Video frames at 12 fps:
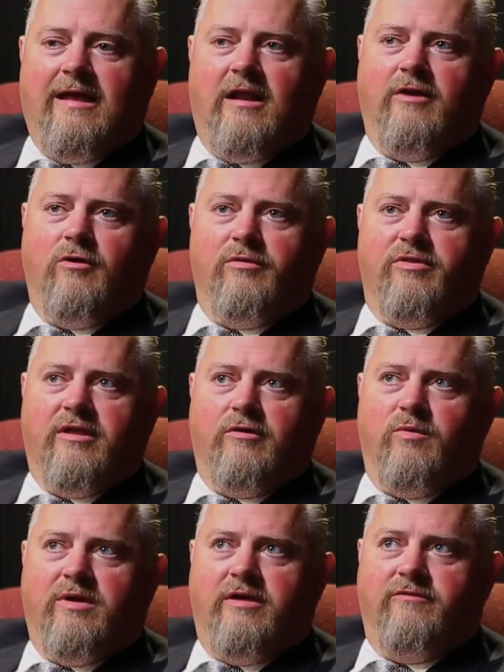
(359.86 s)
and I don't
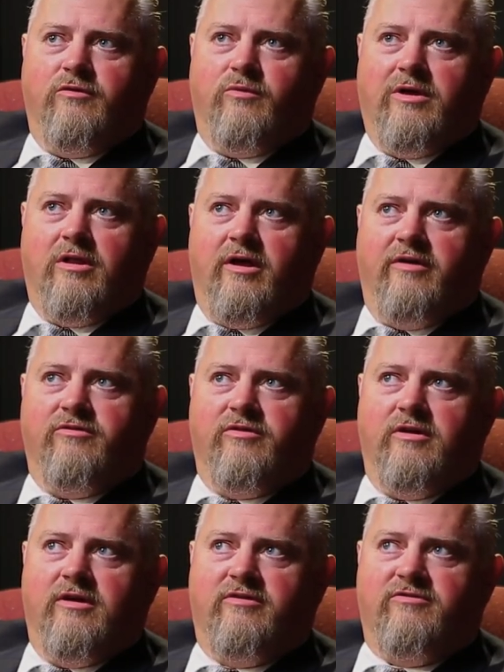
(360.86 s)
think we even realize
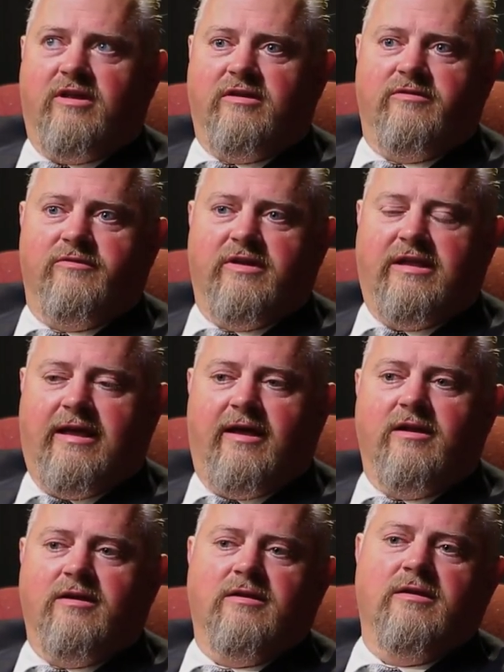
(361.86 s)
the extent of it yet.